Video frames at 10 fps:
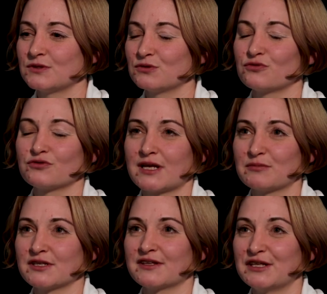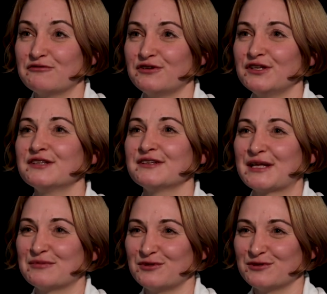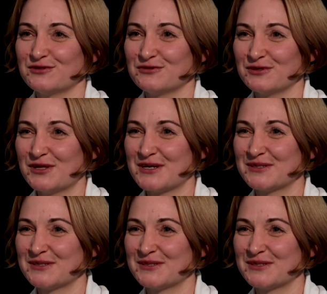to do something infinite and beautiful.